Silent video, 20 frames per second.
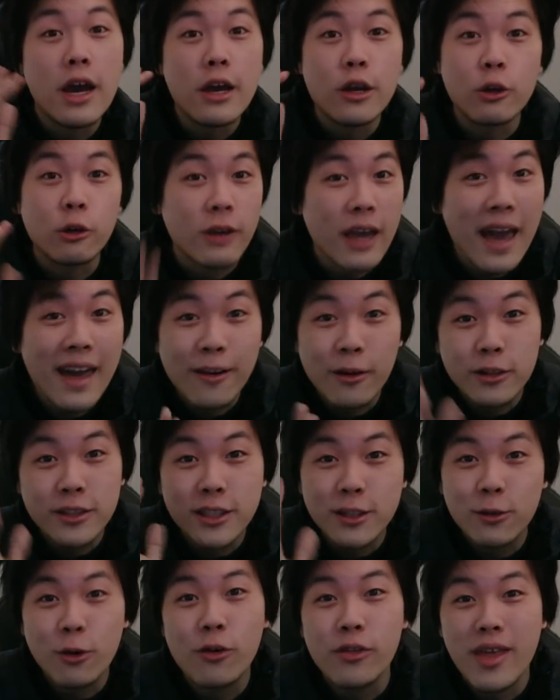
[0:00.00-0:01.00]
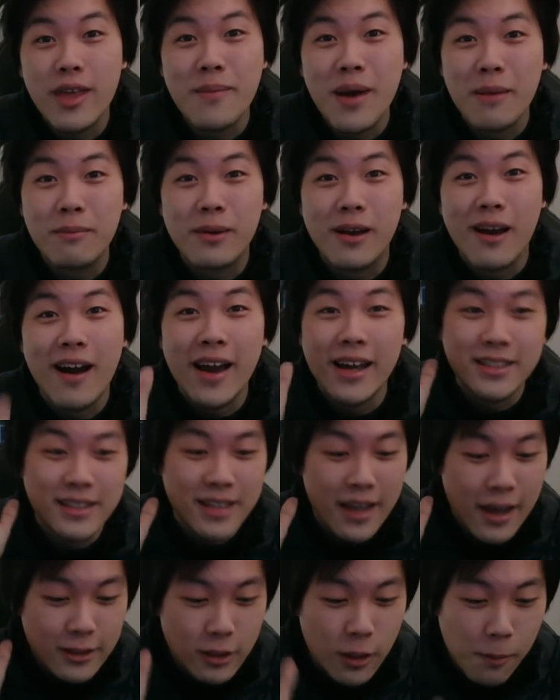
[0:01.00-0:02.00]
You cannot store them up, guys,
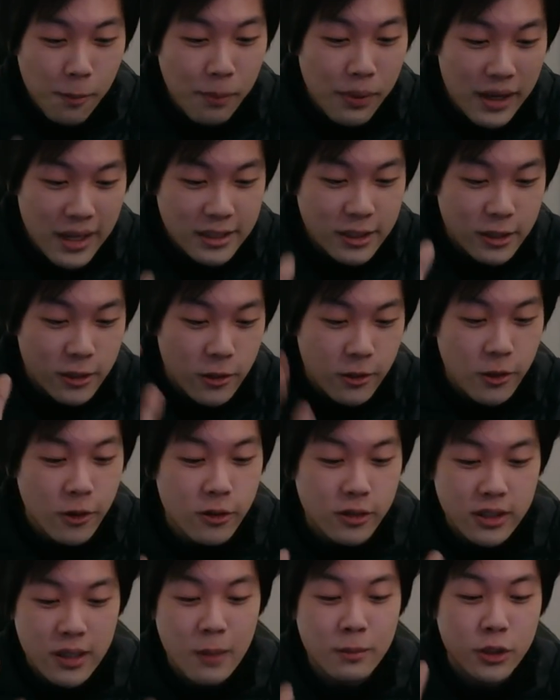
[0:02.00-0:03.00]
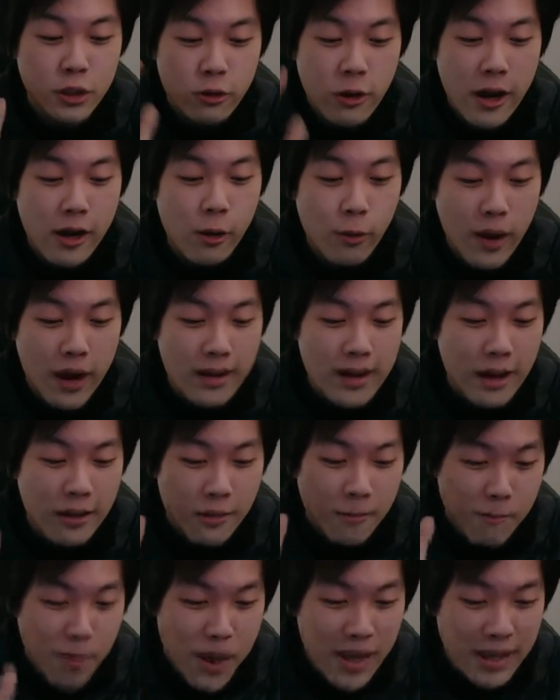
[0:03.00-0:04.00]
so please do use them straight away. Now, the
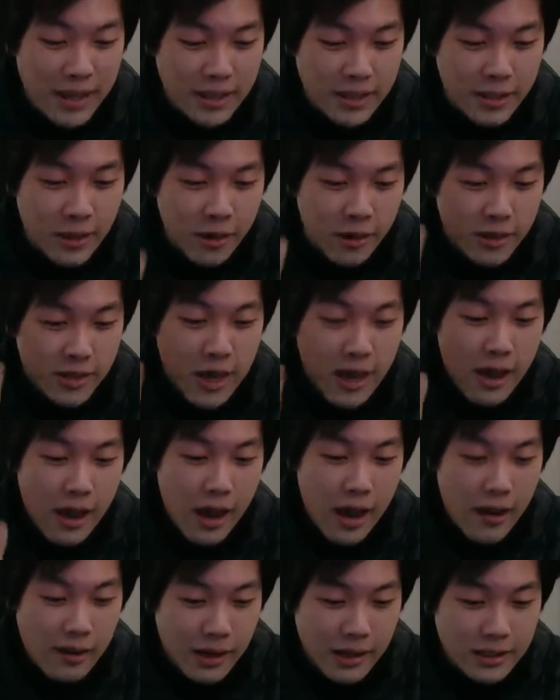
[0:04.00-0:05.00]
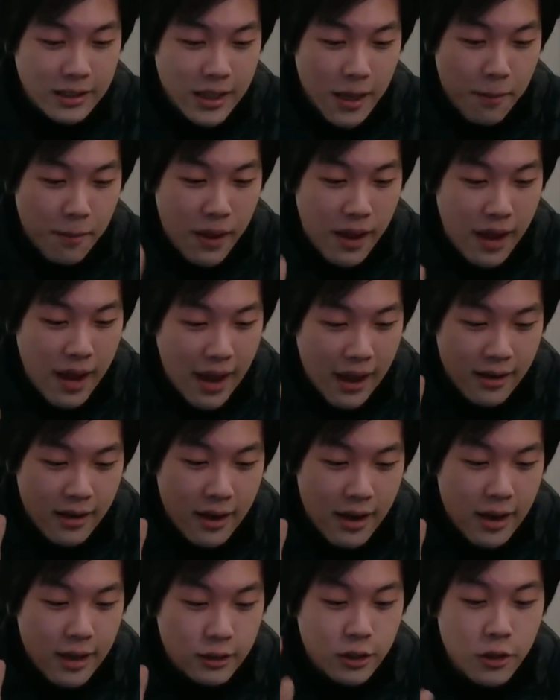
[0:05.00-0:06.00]
biggest news I'm going to skip ahead
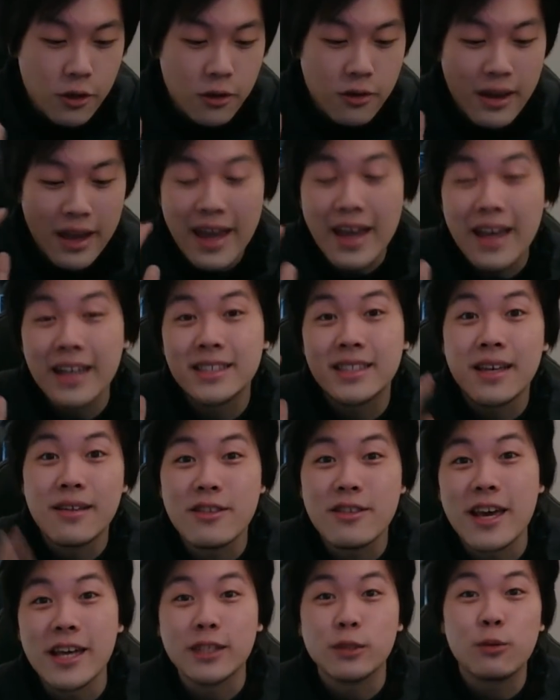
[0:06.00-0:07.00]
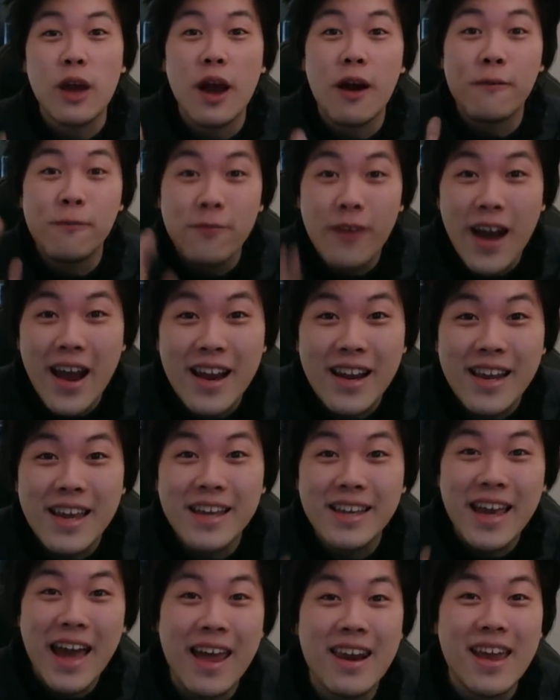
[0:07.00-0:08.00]
to is this. We are finally
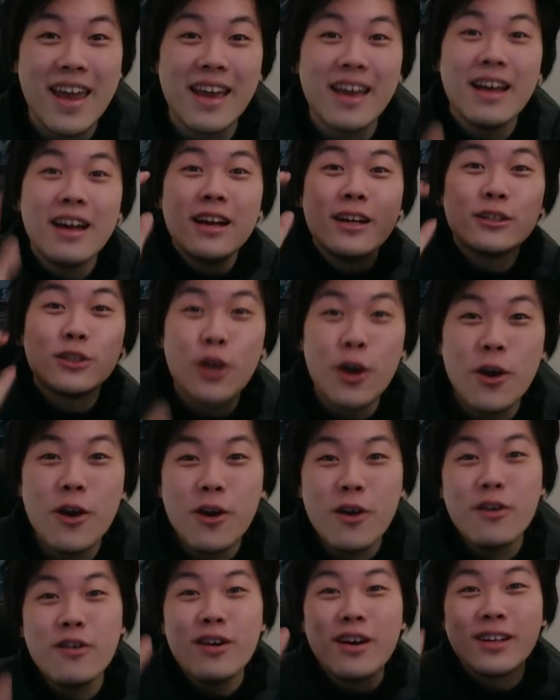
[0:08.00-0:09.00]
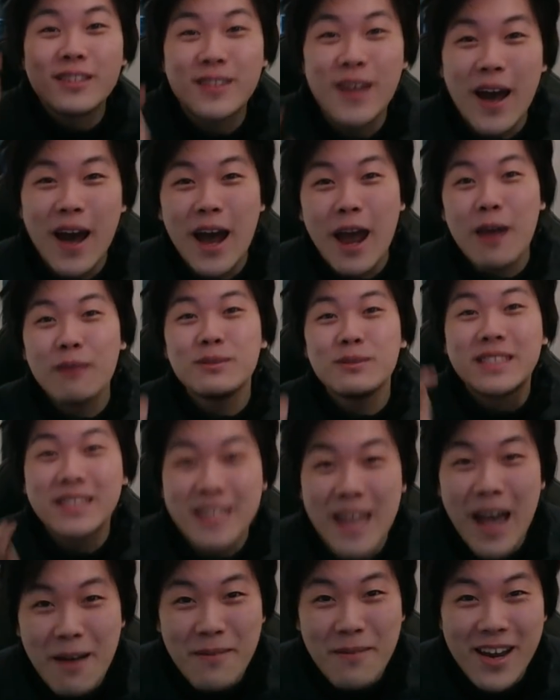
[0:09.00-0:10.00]
getting two times
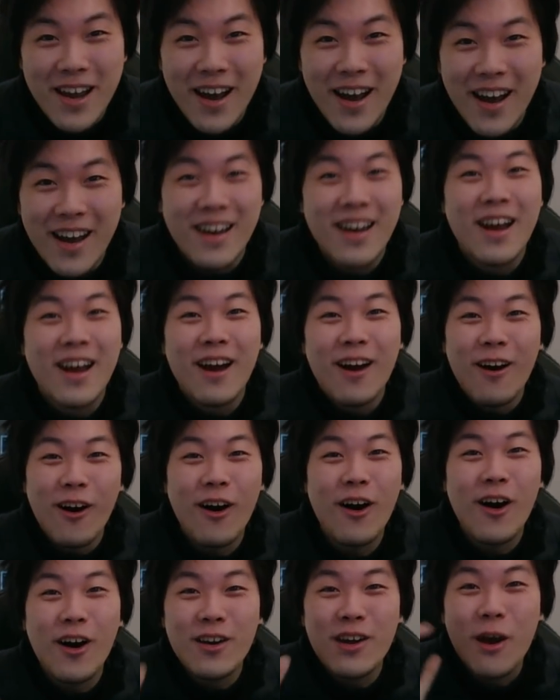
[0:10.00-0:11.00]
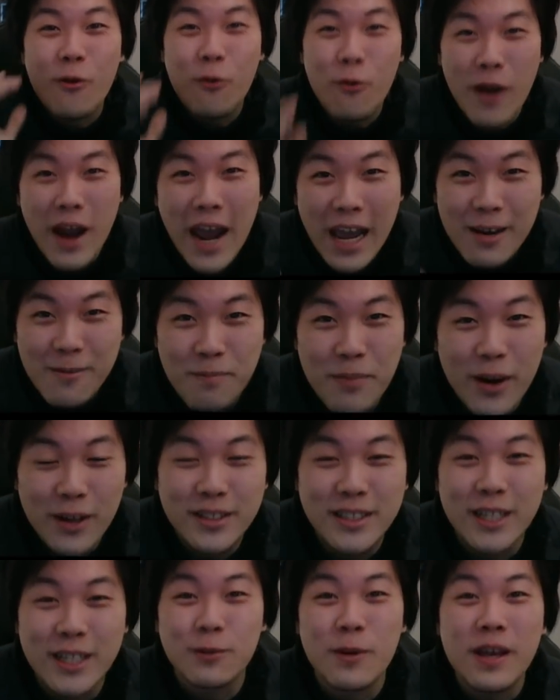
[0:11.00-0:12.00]
stamina on raid
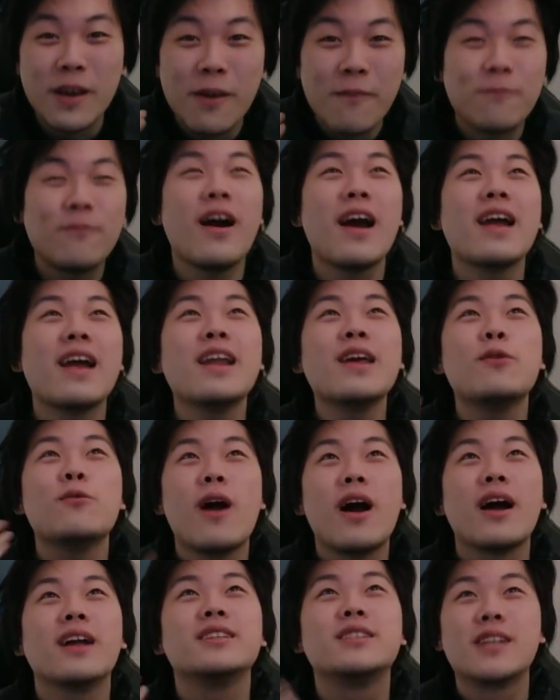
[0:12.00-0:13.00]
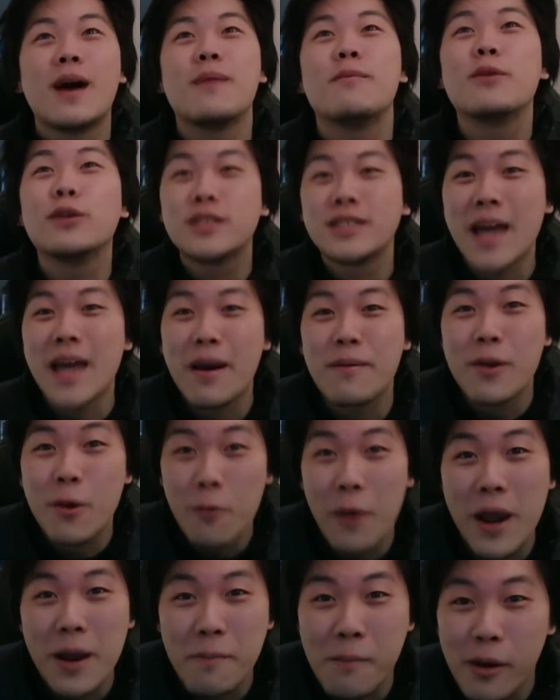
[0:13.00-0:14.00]
bosses. We can finally run double stamina
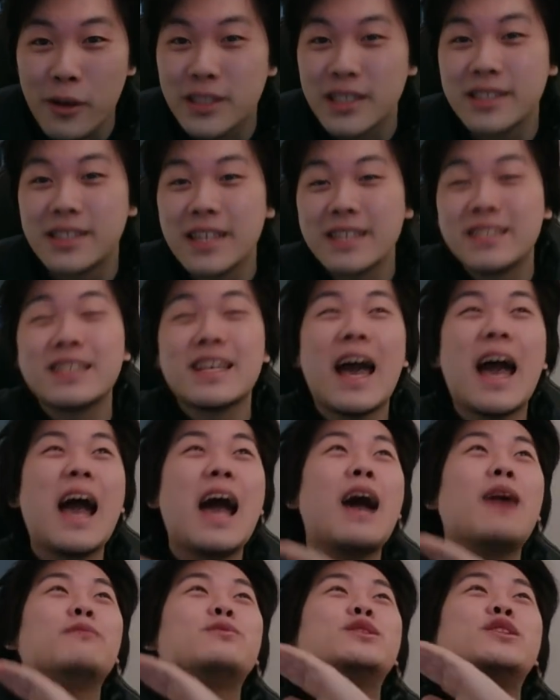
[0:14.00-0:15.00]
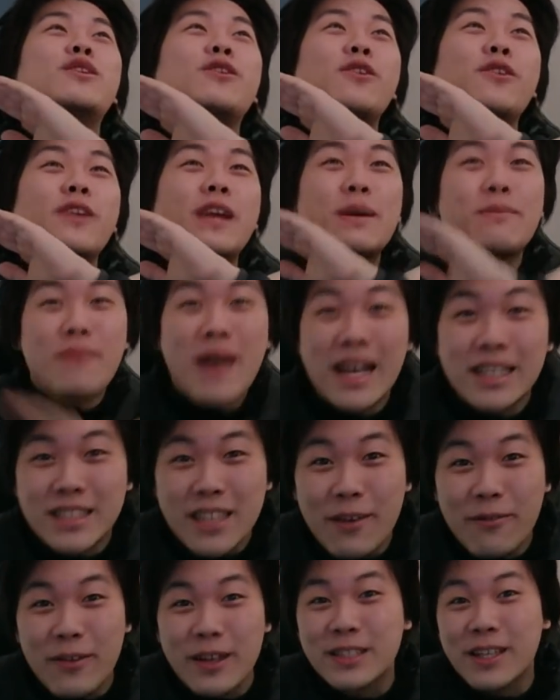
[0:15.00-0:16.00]
raid bosses. This is absolutely
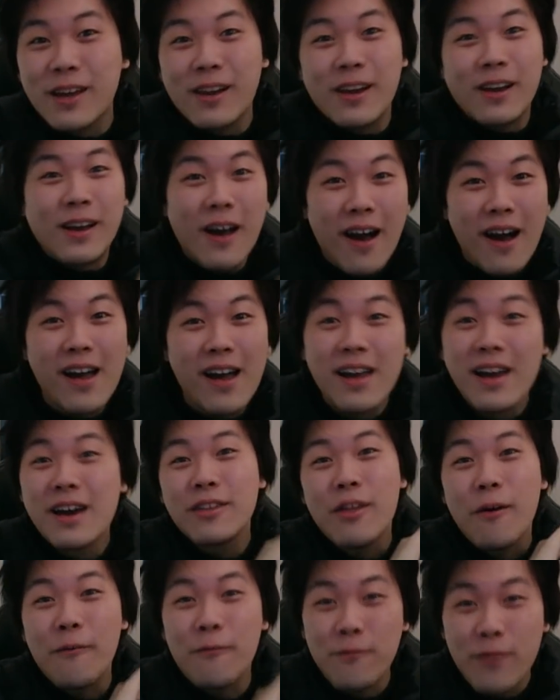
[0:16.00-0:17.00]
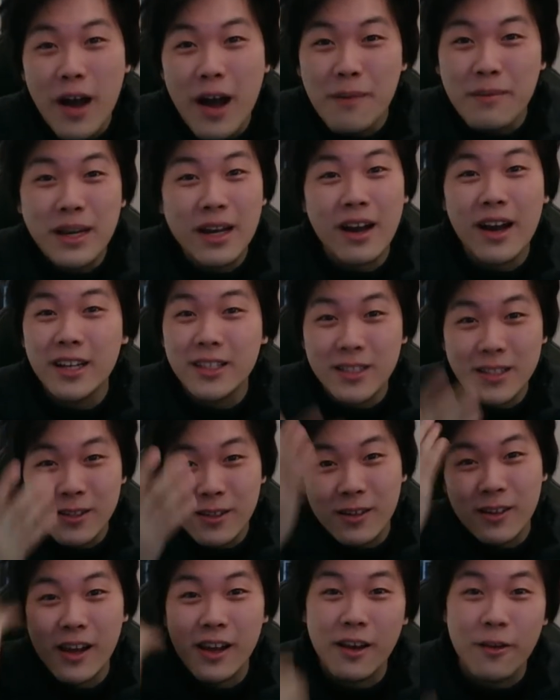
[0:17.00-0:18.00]
massive. It's going to cut the farming. I just
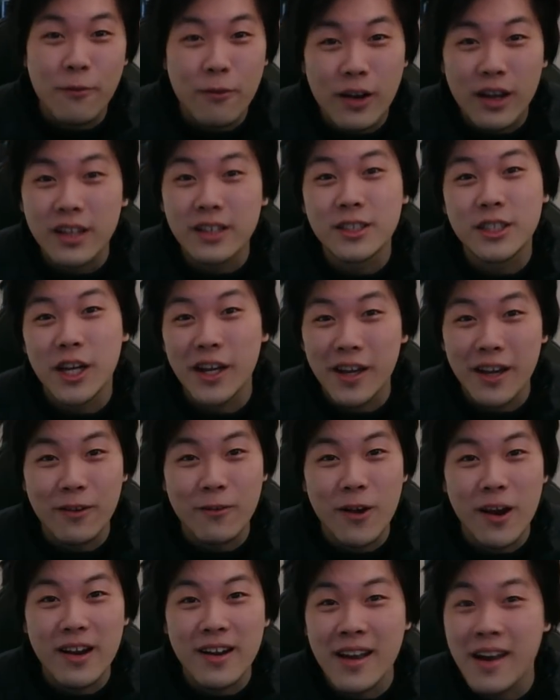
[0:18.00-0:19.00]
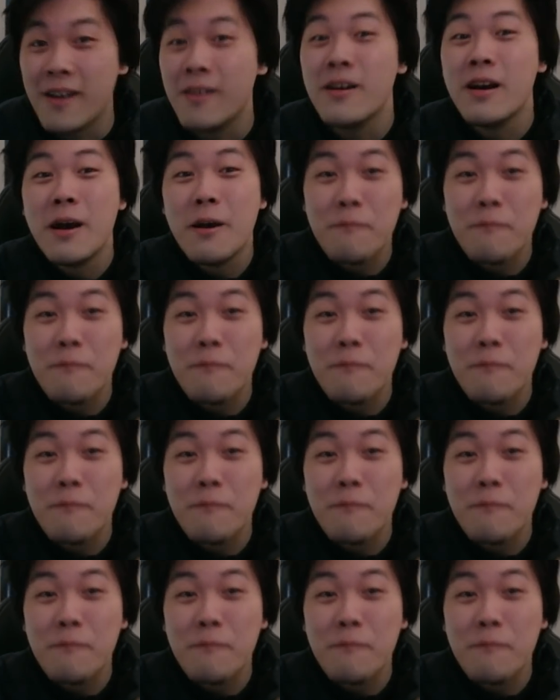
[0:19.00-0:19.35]
look like a freaking chicken right now.